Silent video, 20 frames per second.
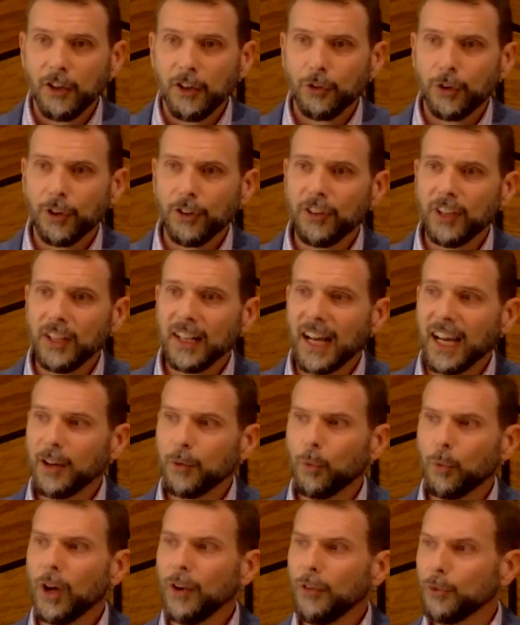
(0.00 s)
So I said, I
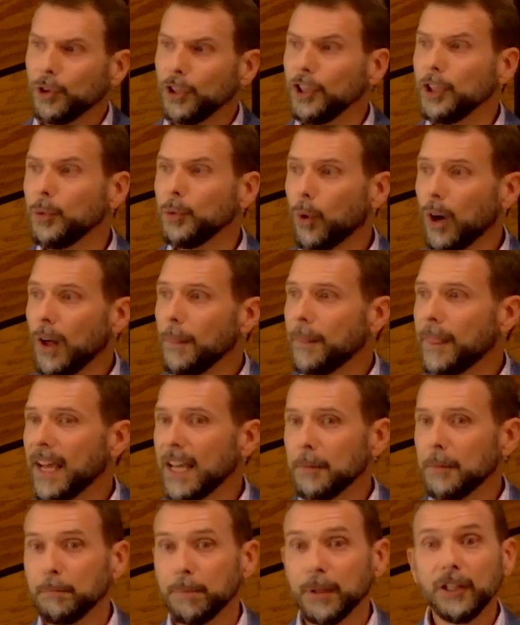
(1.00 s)
want, really want
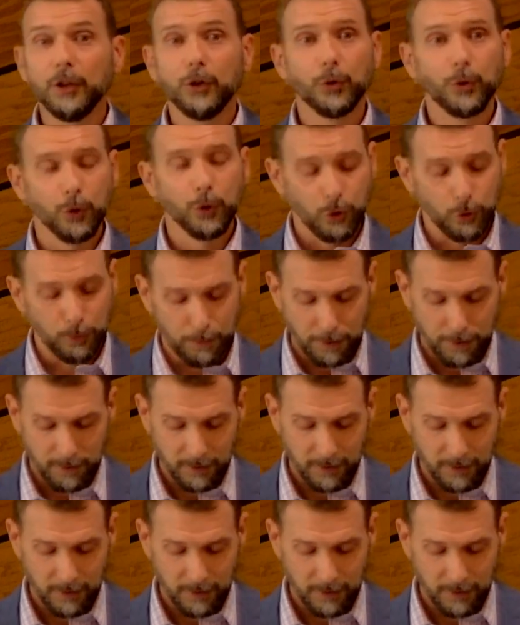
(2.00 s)
that big group